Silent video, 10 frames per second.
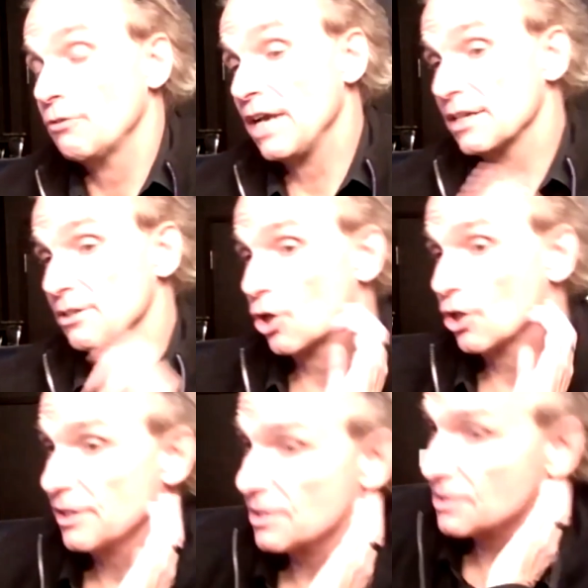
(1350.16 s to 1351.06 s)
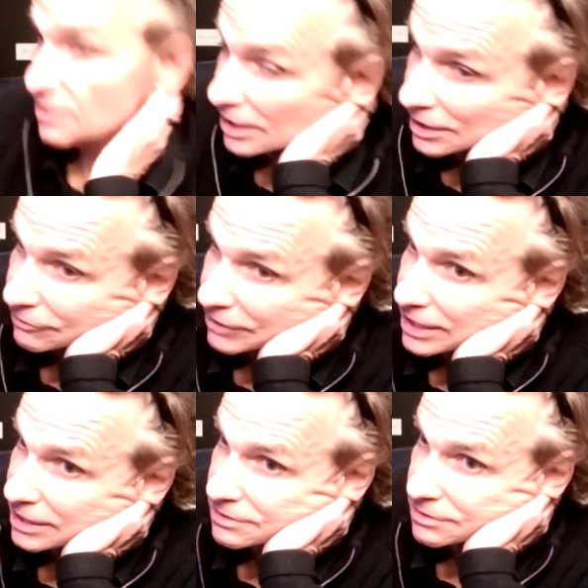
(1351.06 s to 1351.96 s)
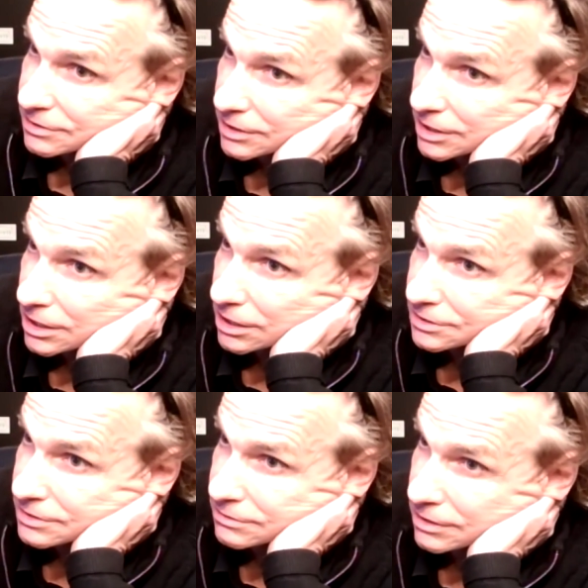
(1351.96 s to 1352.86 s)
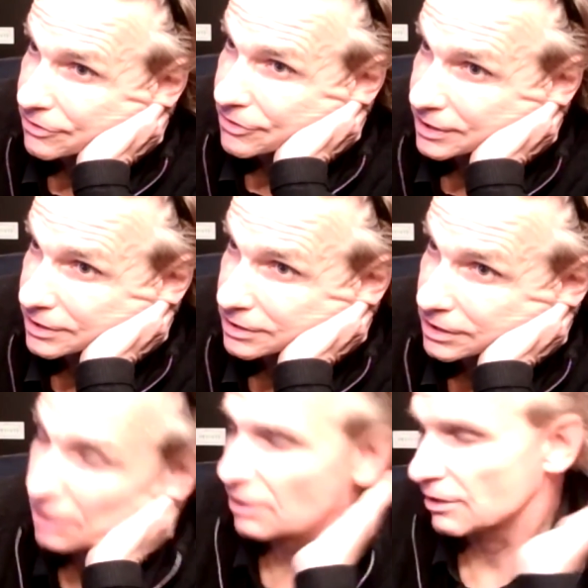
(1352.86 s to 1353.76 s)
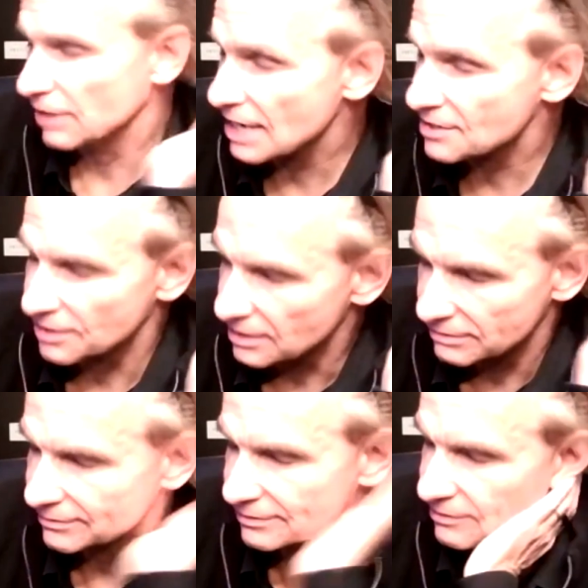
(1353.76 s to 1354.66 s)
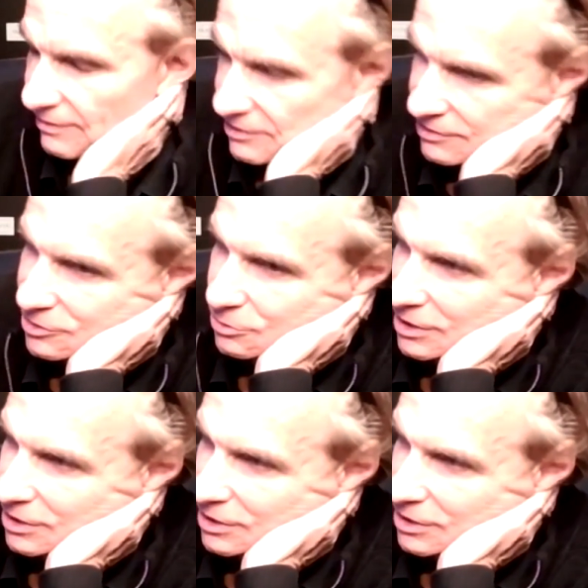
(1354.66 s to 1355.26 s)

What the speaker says: We had early this year. We had, I think, last year, 2022